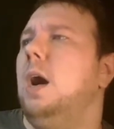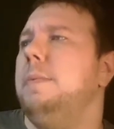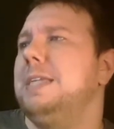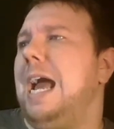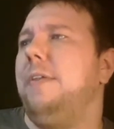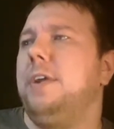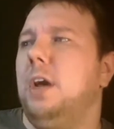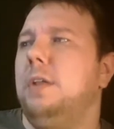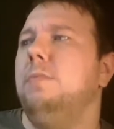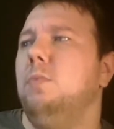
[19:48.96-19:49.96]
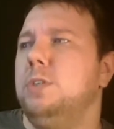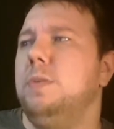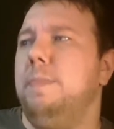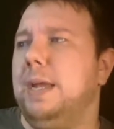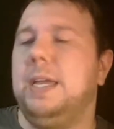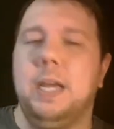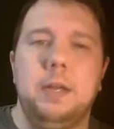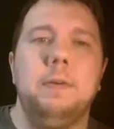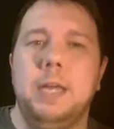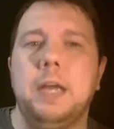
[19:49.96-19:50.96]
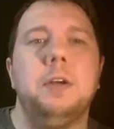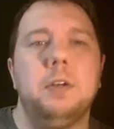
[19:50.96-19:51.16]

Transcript: his Gatling gun was the big kicker,